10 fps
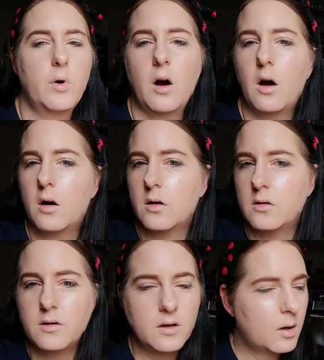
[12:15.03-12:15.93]

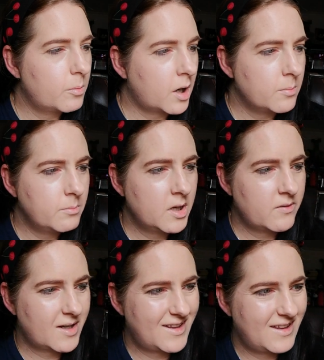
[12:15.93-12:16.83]
on my
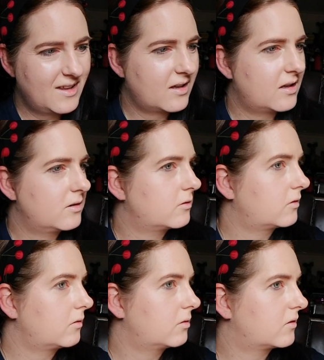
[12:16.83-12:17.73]
mirror here it
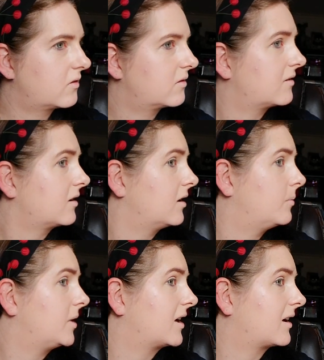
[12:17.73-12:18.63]
does look a
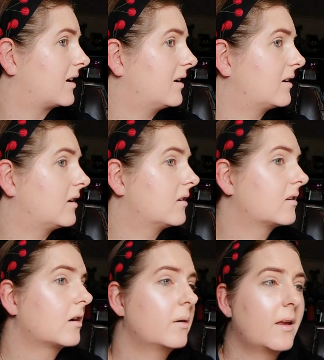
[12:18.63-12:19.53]
slight bit cakey.
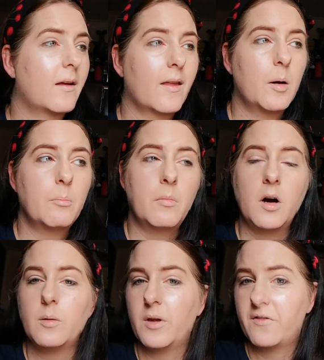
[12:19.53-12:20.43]
So yeah, that
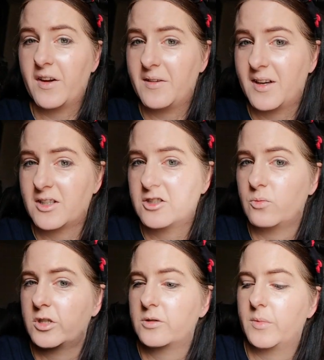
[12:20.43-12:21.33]
might be foundation,
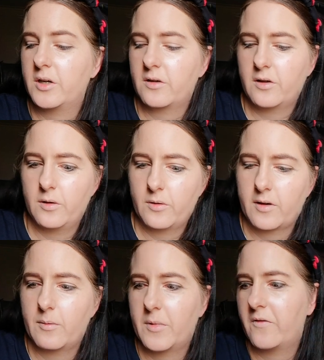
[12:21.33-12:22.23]
which I might not use
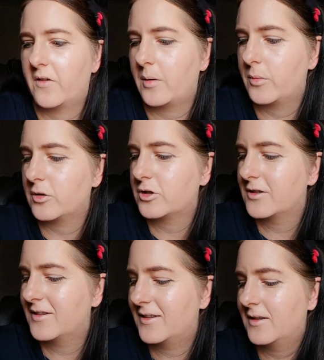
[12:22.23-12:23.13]
that very much.
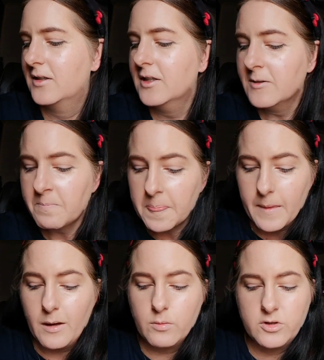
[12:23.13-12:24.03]

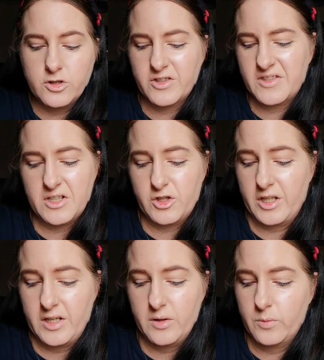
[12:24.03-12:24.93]
It was just a
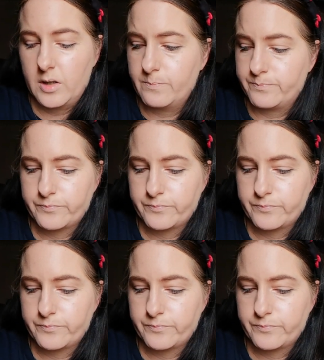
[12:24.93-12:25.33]
cheap one.